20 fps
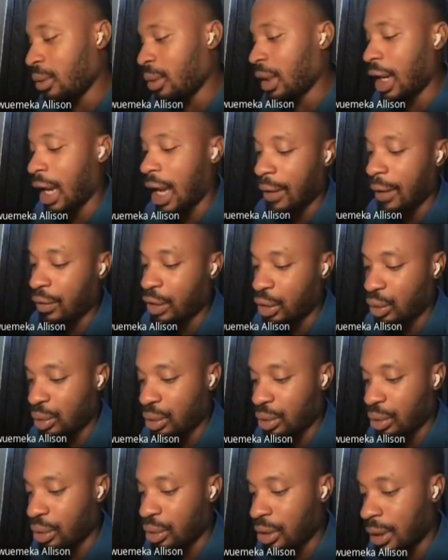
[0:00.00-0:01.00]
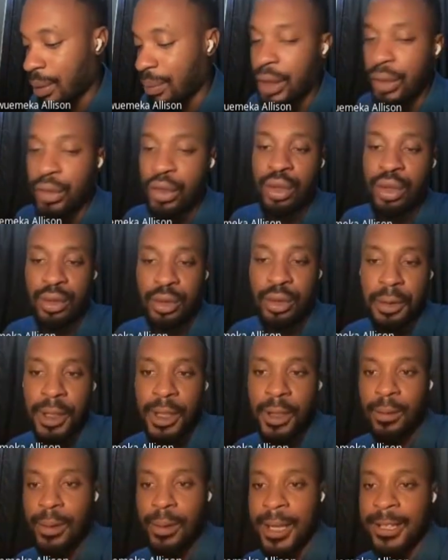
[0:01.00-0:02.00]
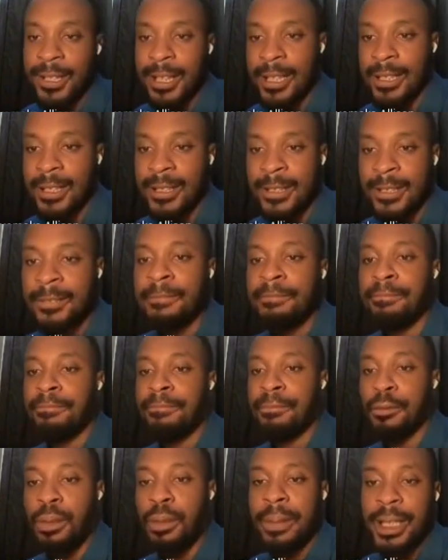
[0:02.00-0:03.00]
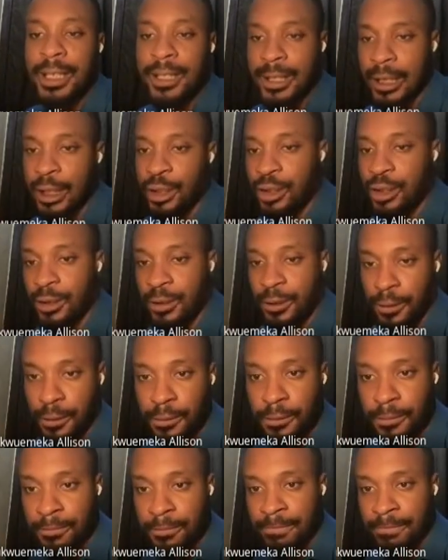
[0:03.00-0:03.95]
Okay, I have this resource. Let me give it to you in a way that will make sense to you.